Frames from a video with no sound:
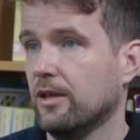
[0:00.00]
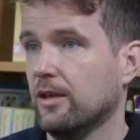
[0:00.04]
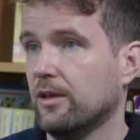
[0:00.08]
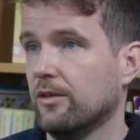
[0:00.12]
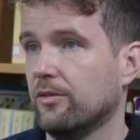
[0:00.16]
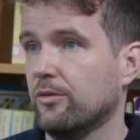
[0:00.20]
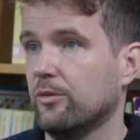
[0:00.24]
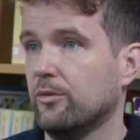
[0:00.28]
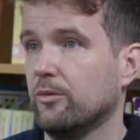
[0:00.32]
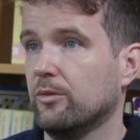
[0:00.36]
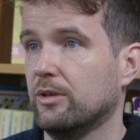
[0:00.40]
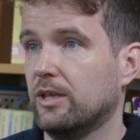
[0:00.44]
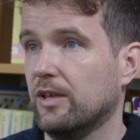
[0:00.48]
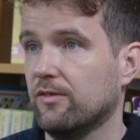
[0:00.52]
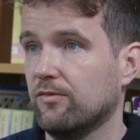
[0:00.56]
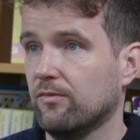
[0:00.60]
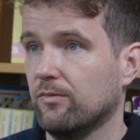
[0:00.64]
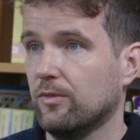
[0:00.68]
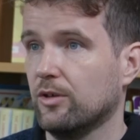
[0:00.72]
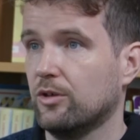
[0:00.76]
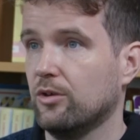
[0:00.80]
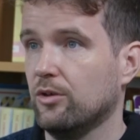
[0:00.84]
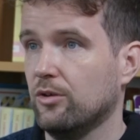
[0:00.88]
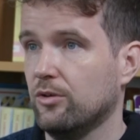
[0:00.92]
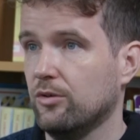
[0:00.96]
So we would give them
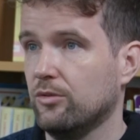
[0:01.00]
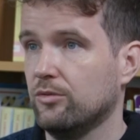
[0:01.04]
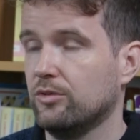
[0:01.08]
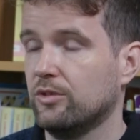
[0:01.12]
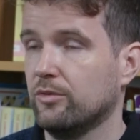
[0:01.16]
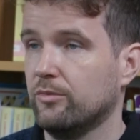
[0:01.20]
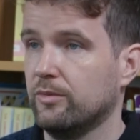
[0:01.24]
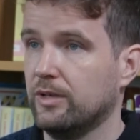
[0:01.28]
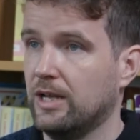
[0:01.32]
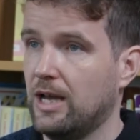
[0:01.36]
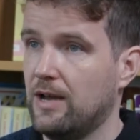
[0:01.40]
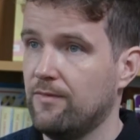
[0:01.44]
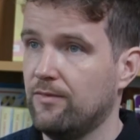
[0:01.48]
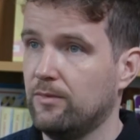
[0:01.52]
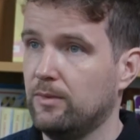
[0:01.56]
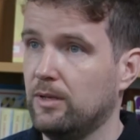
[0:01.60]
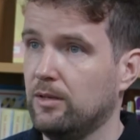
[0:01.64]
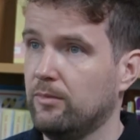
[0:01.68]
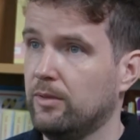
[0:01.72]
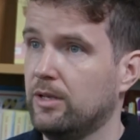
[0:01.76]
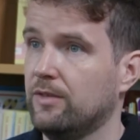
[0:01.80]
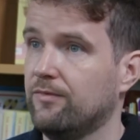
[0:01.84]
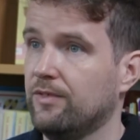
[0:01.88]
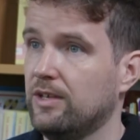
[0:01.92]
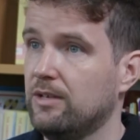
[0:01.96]
the code, we'd have a little
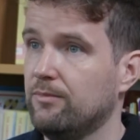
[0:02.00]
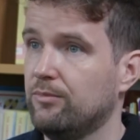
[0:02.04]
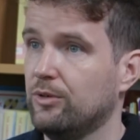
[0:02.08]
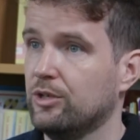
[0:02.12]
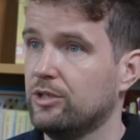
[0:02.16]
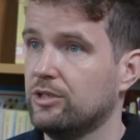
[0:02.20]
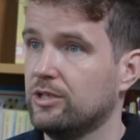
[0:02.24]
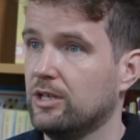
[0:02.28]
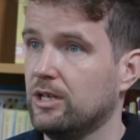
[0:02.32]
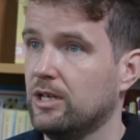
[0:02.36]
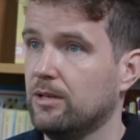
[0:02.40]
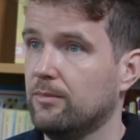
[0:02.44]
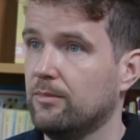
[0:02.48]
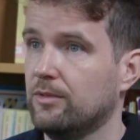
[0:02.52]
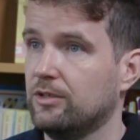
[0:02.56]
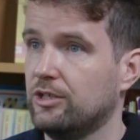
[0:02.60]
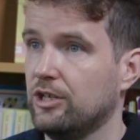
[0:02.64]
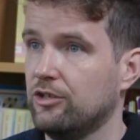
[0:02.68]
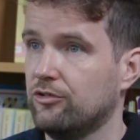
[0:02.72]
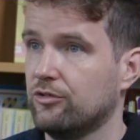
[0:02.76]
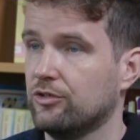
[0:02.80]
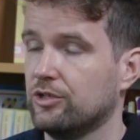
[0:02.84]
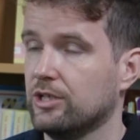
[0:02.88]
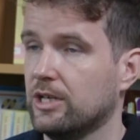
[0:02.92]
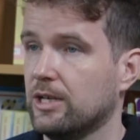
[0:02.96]
bit of input time,
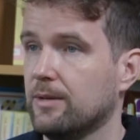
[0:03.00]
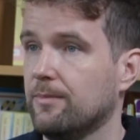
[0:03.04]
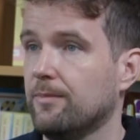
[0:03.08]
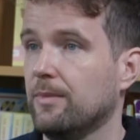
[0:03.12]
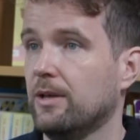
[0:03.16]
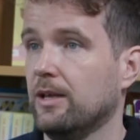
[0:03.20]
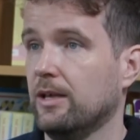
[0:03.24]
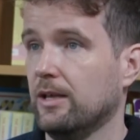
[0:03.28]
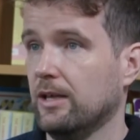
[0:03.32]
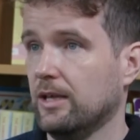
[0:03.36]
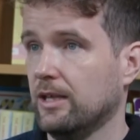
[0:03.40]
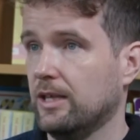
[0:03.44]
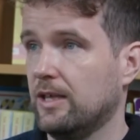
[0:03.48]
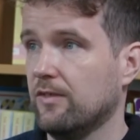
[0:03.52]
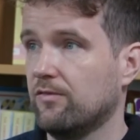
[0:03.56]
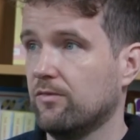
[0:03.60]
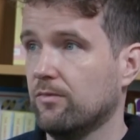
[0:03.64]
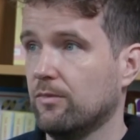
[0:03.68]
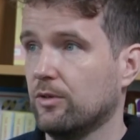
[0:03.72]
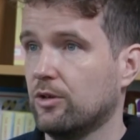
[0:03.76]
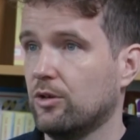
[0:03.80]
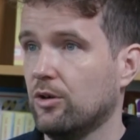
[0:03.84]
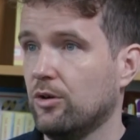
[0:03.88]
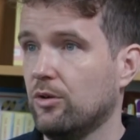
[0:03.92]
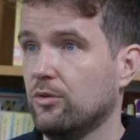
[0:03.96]
teacher time, give them
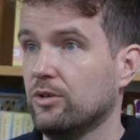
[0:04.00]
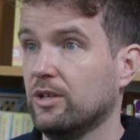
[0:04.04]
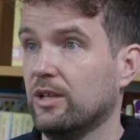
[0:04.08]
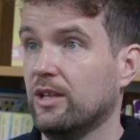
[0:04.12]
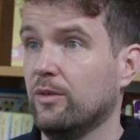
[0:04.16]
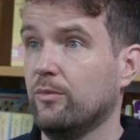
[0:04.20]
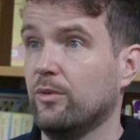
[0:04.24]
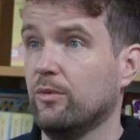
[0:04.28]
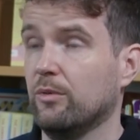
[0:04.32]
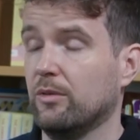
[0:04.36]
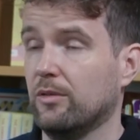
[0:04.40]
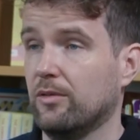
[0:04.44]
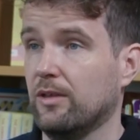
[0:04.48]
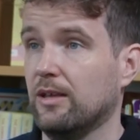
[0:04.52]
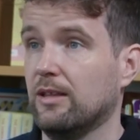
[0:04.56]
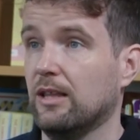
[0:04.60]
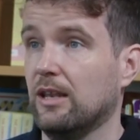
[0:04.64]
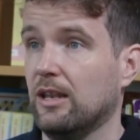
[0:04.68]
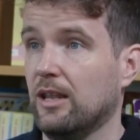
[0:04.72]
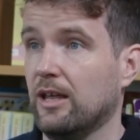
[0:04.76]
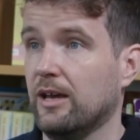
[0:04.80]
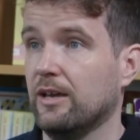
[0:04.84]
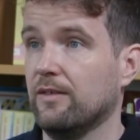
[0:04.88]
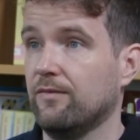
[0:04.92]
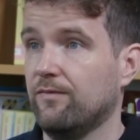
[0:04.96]
the code, and then we would see the
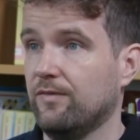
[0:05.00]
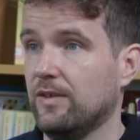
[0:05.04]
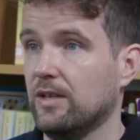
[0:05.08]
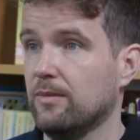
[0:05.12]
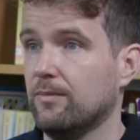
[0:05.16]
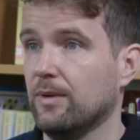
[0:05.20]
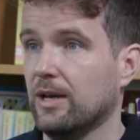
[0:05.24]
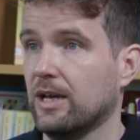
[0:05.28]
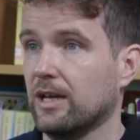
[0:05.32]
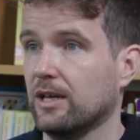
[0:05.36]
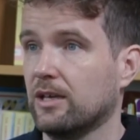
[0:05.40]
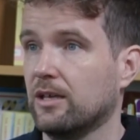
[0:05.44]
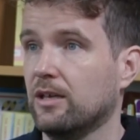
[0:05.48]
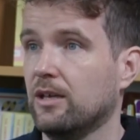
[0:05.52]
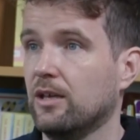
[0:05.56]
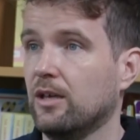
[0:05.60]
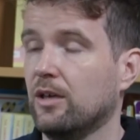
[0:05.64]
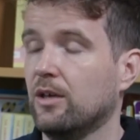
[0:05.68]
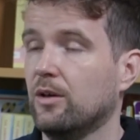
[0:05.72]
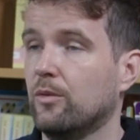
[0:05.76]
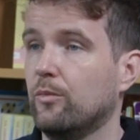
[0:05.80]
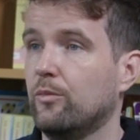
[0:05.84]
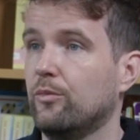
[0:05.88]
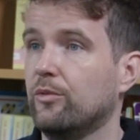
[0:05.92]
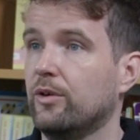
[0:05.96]
live feedback.
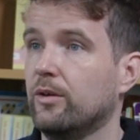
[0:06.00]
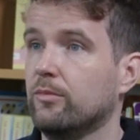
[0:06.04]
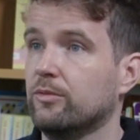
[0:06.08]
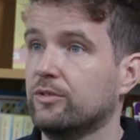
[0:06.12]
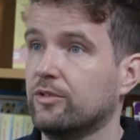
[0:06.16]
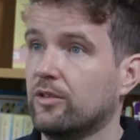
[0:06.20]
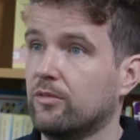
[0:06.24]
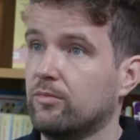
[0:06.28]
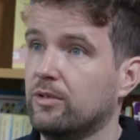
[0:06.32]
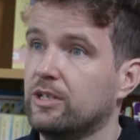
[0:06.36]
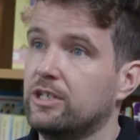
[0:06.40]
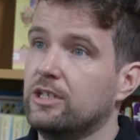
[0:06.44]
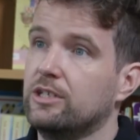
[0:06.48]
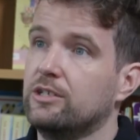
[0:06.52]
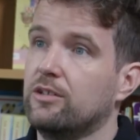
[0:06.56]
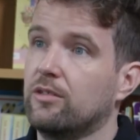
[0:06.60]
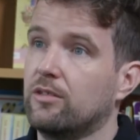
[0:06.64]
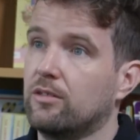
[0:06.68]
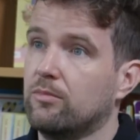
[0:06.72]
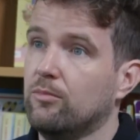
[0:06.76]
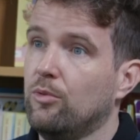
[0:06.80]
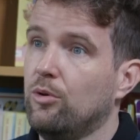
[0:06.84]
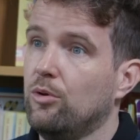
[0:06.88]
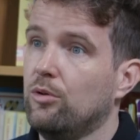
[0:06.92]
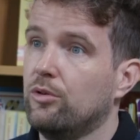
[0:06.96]
We were able to split into
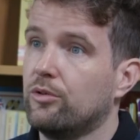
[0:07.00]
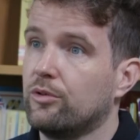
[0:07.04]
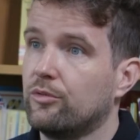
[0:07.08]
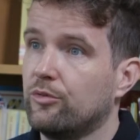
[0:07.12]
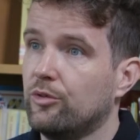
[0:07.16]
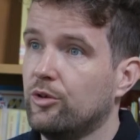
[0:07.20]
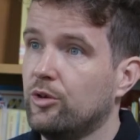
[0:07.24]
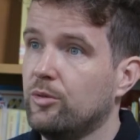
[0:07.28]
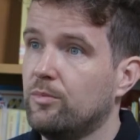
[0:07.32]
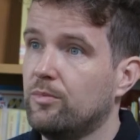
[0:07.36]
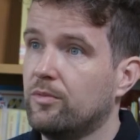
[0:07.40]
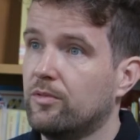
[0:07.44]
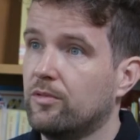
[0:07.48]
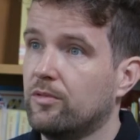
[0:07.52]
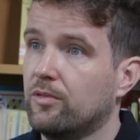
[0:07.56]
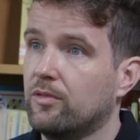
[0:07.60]
smaller group